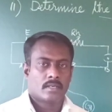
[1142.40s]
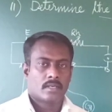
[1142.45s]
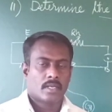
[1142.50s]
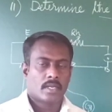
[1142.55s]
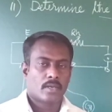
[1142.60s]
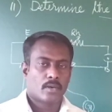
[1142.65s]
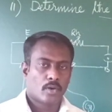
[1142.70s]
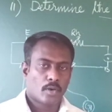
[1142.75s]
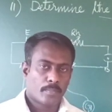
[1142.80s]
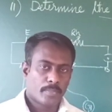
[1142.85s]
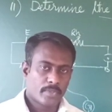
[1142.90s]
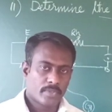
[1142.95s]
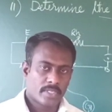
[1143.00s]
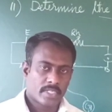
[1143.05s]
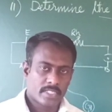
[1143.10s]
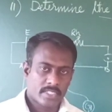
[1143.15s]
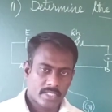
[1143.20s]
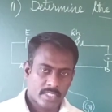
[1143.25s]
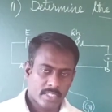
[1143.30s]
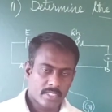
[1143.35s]
I hope you
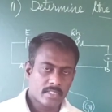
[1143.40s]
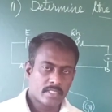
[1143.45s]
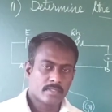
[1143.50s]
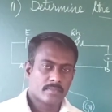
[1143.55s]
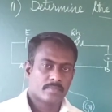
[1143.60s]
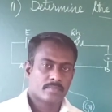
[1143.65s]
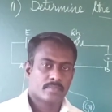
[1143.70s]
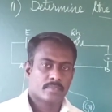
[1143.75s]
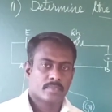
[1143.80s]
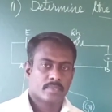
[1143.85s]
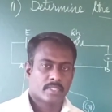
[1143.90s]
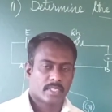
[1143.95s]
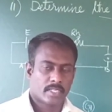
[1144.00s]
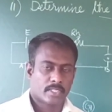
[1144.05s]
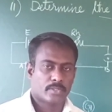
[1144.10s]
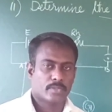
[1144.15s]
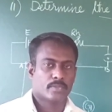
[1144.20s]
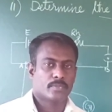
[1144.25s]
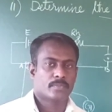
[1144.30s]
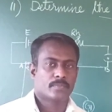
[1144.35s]
understand.
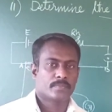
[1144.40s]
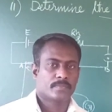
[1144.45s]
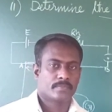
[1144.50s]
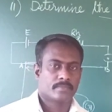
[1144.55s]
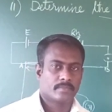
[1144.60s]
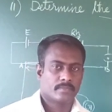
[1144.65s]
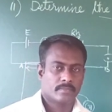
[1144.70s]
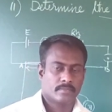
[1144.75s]
Thank you.